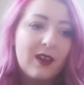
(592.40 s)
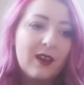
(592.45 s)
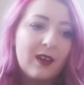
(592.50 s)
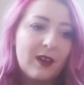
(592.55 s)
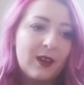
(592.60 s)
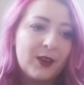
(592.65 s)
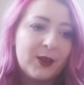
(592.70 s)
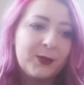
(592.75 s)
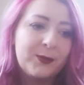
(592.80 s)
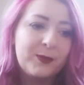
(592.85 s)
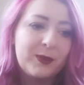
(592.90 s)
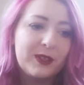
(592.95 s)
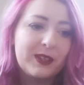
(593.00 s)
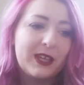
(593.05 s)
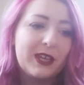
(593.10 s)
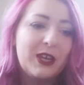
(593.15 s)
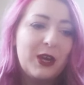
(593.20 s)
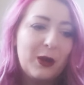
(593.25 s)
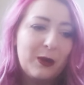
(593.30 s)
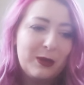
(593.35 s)
And
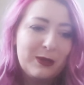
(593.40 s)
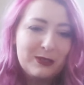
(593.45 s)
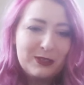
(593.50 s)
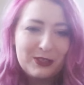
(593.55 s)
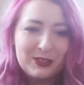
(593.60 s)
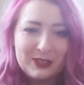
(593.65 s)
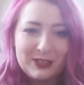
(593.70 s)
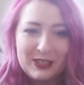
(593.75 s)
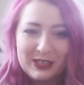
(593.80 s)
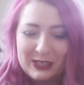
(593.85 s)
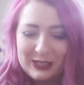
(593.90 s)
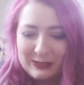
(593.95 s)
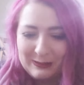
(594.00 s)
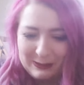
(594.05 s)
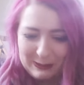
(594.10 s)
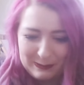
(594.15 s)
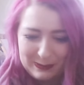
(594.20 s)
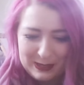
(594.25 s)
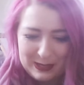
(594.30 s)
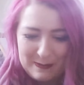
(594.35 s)
then I was just like, I don't
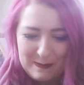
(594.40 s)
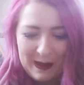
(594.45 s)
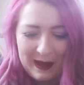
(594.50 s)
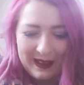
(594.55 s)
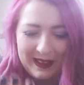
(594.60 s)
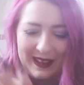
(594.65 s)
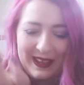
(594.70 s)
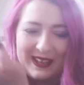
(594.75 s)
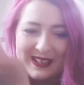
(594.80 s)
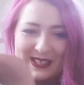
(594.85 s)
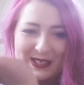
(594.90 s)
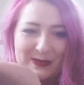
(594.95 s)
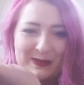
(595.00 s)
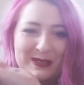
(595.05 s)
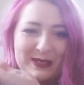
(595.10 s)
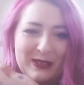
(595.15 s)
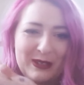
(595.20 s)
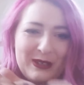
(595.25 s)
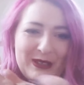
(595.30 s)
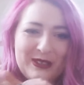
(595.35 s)
want to put you back here. So he
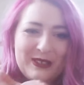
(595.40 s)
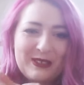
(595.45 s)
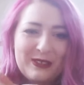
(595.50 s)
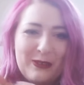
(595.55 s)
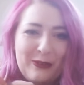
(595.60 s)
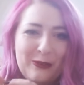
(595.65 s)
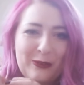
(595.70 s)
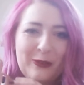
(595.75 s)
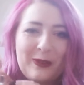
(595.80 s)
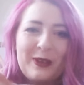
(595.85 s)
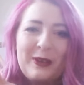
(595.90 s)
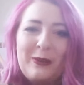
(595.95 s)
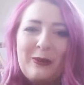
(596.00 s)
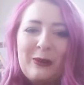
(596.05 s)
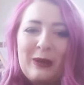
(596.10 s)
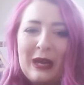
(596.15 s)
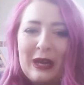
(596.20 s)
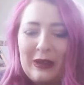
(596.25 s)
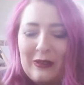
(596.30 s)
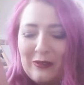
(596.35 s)
was like crawling
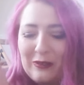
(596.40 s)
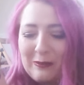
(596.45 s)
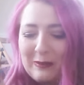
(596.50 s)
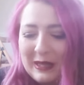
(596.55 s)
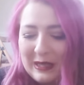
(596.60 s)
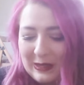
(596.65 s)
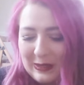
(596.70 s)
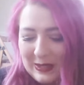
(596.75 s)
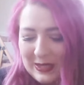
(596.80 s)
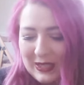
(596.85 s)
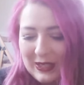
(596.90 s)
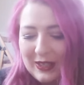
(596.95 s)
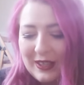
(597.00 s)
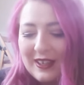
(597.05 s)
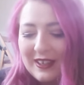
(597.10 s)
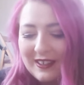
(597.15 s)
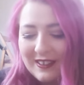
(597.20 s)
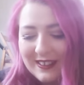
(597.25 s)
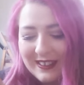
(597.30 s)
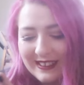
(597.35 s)
all over me, and I was
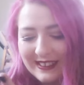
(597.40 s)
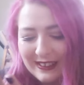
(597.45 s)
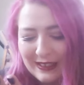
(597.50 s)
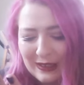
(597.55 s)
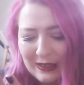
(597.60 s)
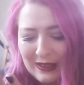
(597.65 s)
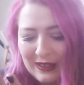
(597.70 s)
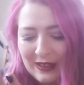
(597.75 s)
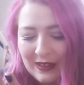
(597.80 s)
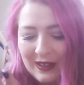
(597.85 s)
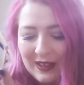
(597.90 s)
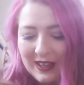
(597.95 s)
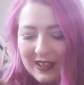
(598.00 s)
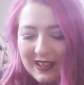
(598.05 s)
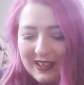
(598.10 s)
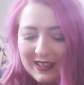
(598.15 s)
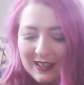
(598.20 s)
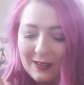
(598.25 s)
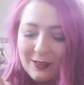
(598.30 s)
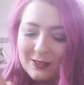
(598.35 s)
like, oh.
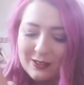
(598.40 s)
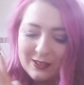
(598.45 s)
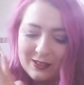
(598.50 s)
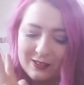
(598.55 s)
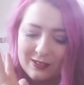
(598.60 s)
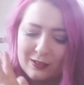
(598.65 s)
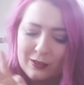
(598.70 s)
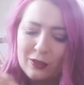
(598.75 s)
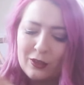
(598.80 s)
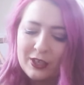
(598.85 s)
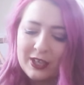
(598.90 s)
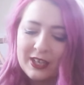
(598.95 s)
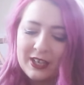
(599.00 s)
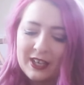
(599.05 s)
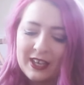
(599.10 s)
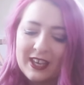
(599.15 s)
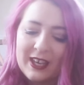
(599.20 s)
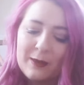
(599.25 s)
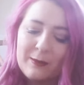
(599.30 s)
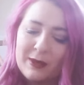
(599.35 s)
I was looking
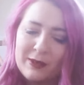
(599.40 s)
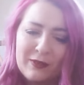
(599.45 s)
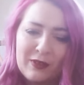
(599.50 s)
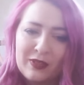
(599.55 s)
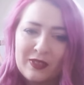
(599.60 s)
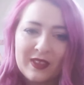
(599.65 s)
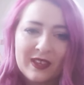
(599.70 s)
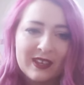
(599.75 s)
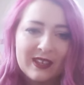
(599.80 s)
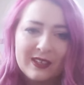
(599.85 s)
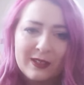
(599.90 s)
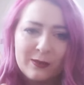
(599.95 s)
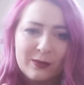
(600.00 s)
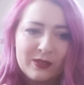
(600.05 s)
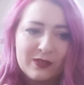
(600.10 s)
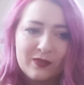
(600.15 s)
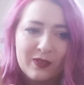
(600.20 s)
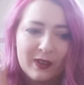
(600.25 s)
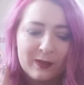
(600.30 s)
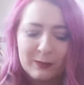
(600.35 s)
at him and everything, and he
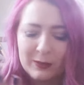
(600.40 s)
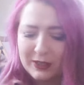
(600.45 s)
was fine.